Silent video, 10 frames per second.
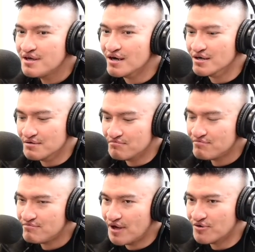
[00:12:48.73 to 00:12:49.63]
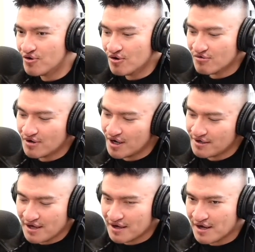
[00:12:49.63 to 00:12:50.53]
I don't know.
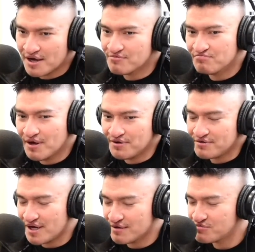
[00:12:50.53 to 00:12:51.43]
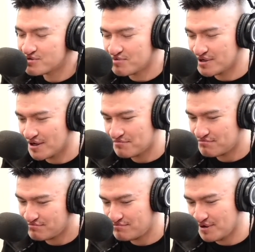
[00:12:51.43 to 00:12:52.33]
I can't speak on
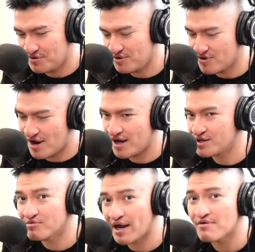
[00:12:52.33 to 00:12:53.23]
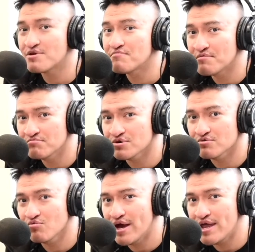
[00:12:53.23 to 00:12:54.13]
your age, but I remember
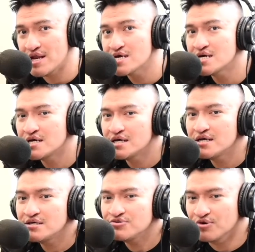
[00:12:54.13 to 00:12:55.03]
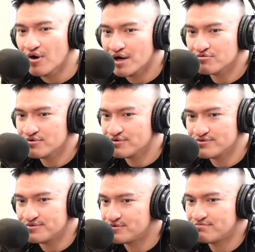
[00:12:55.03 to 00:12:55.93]
when, I
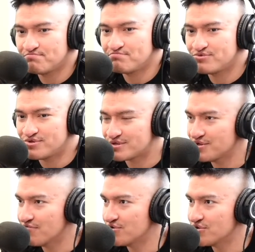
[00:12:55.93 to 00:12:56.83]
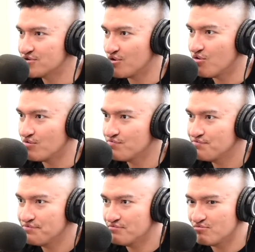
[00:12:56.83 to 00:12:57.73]
was 6-7 years old.
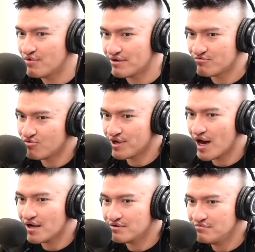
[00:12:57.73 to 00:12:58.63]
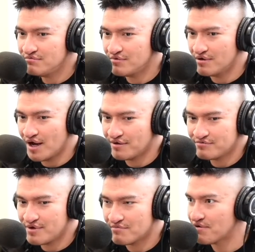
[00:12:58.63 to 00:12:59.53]
I
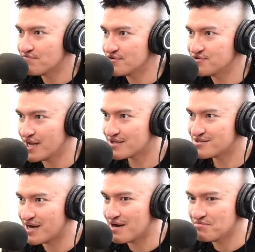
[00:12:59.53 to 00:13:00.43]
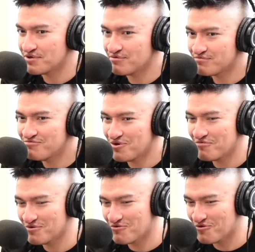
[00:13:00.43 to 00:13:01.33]
had my first desktop, and we
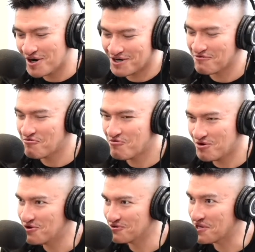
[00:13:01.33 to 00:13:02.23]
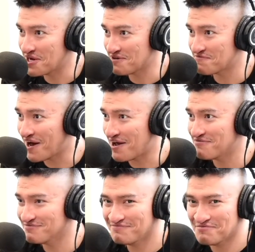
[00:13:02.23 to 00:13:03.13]
were running Windows 95. Uh-huh.